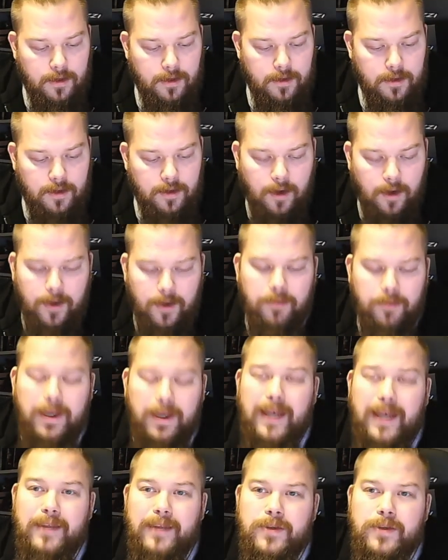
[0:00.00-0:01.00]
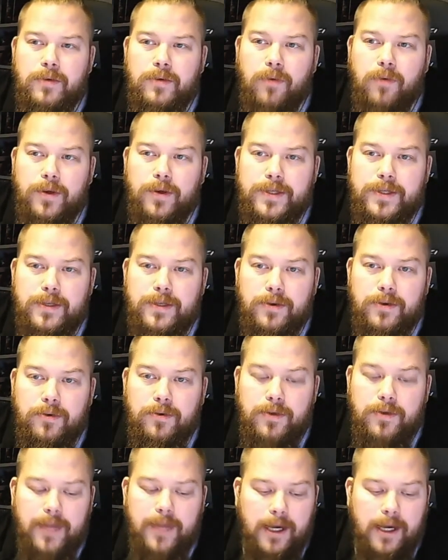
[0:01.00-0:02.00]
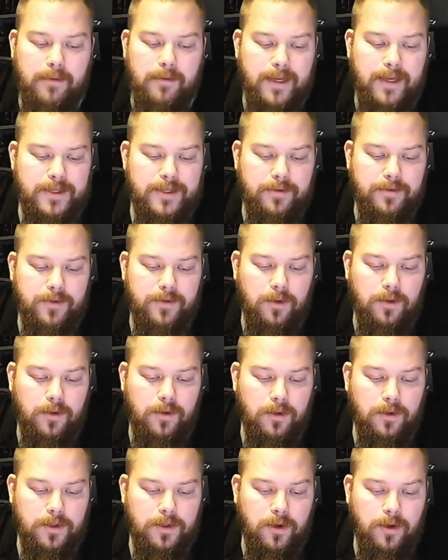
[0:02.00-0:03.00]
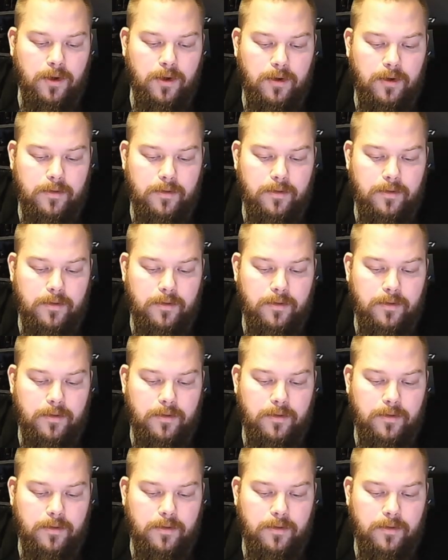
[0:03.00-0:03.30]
I really do want a new Necromancer of Dol Guldur.